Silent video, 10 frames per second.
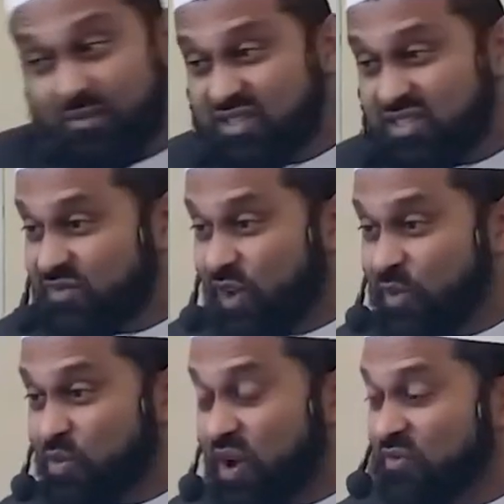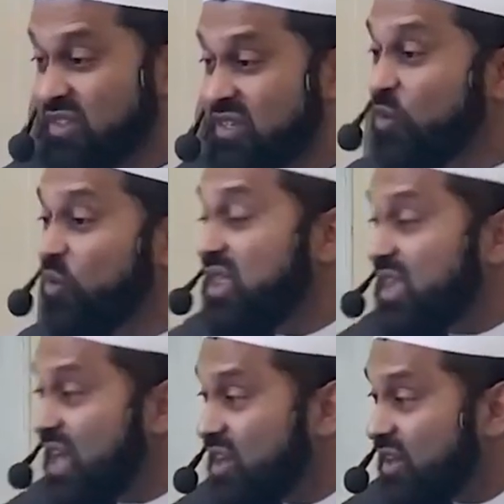the best of all prophets. We
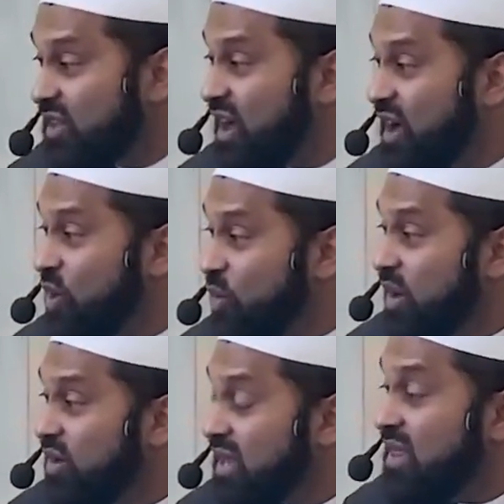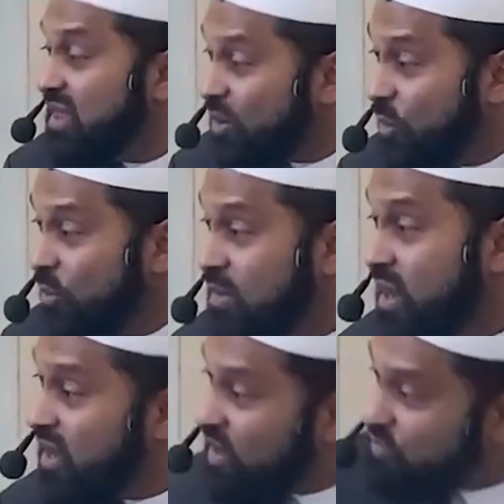thank Allah we are in the
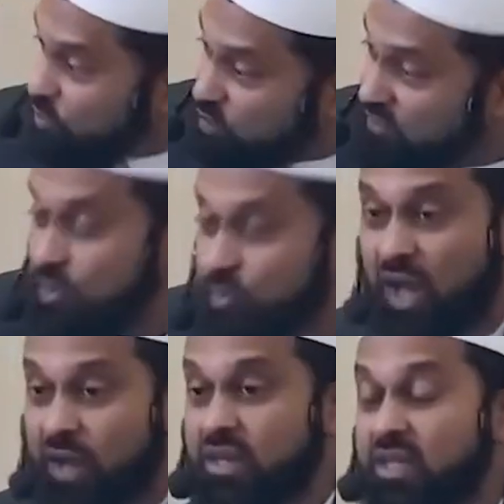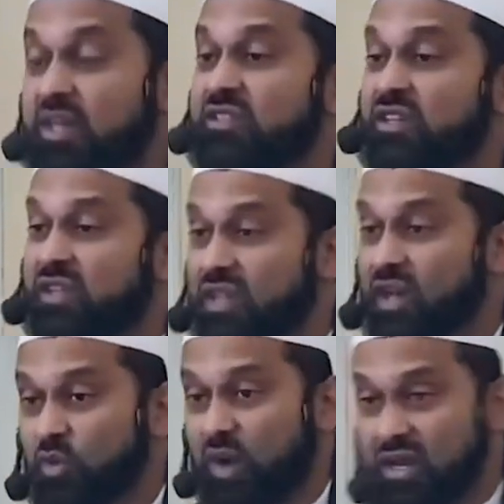ummah of our Prophet Muhammad
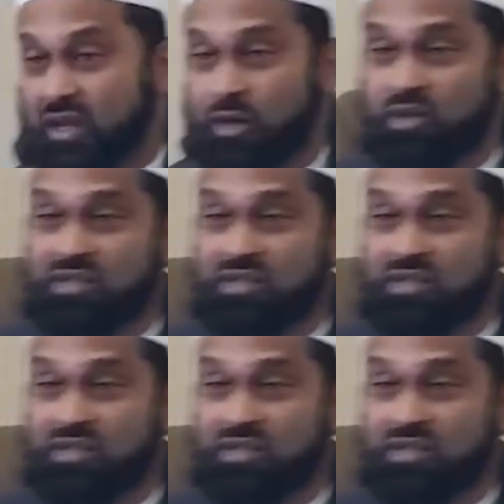sallallahu alaihi